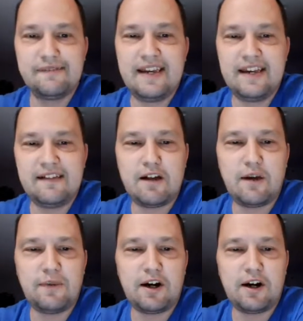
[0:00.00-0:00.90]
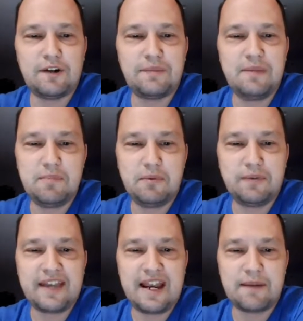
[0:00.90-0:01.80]
All we are is people
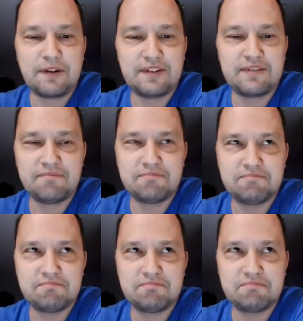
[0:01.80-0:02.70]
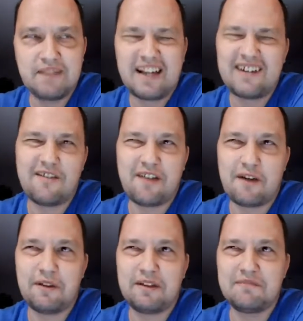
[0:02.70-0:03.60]
with cameras. I don't know if I
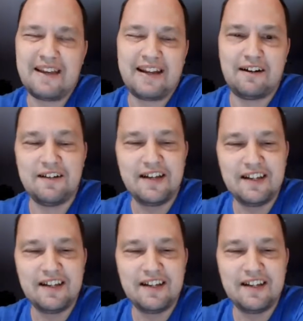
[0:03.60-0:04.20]
don't know.